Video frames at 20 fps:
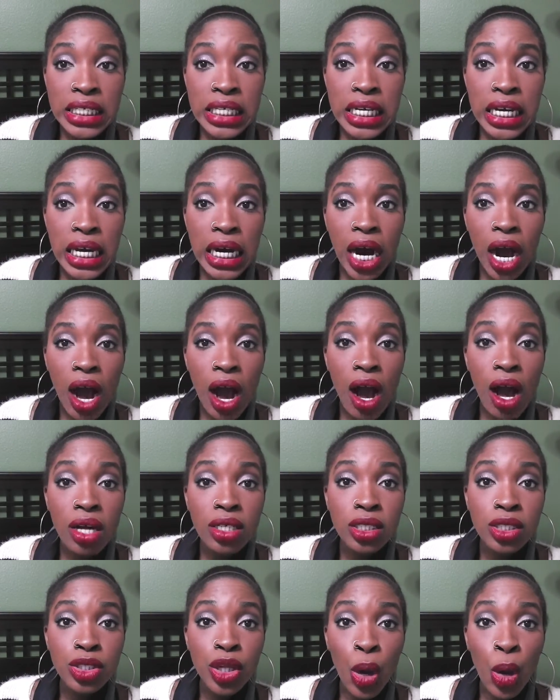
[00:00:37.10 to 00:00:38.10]
Yeah,
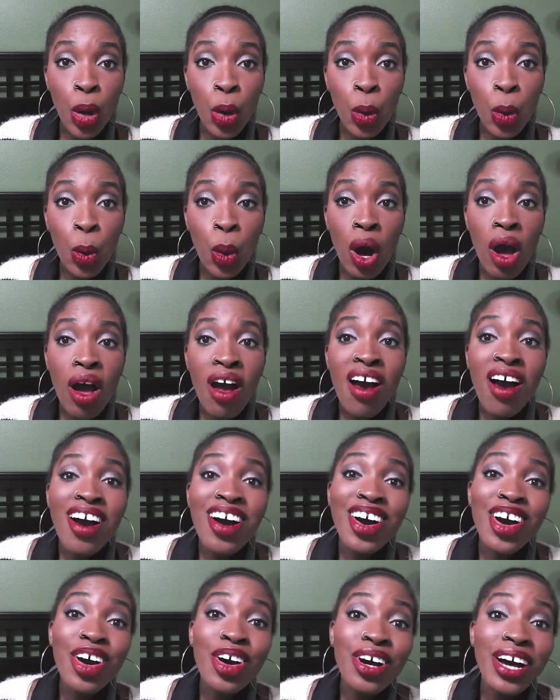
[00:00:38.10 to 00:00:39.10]
so
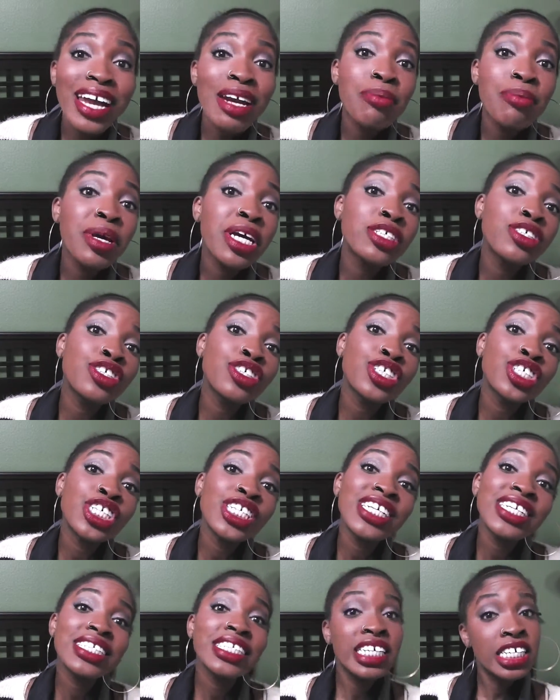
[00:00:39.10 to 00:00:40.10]
girl gotta make sure she
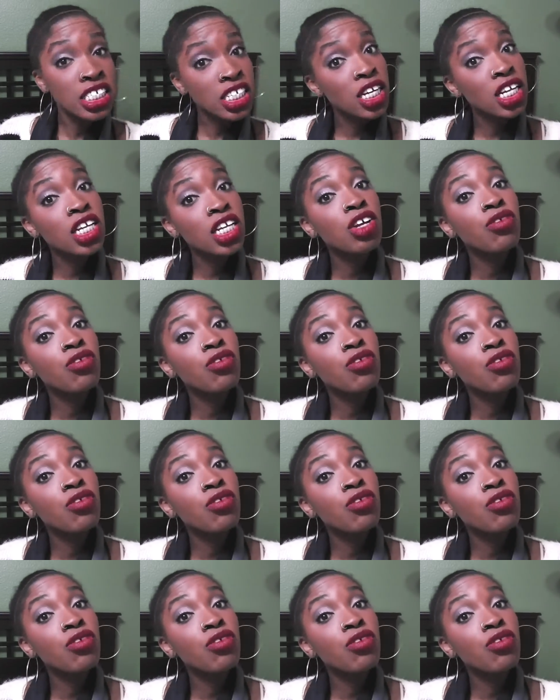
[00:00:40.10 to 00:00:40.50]
look decent in